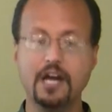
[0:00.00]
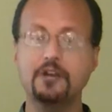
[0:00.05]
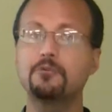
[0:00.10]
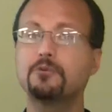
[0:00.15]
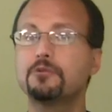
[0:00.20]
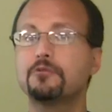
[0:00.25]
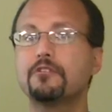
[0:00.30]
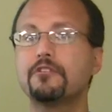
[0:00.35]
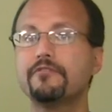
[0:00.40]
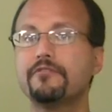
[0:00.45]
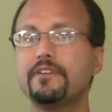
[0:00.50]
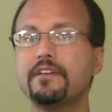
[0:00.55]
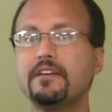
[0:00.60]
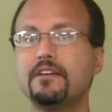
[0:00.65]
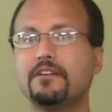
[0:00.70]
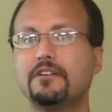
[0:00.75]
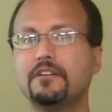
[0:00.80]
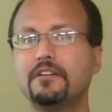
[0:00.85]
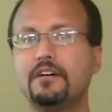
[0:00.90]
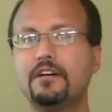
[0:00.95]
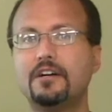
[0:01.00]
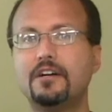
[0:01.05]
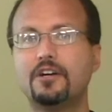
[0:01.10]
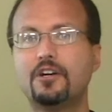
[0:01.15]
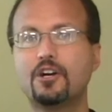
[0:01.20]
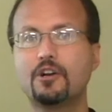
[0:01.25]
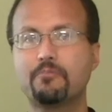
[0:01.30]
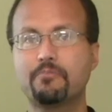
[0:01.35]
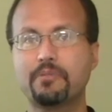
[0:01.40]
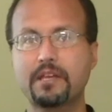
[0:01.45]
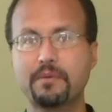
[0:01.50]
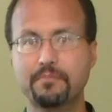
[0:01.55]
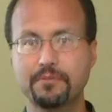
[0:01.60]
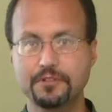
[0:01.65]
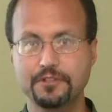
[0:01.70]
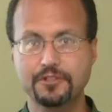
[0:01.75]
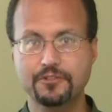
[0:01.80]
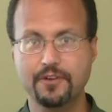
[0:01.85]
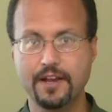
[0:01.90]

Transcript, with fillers: would reveal her people's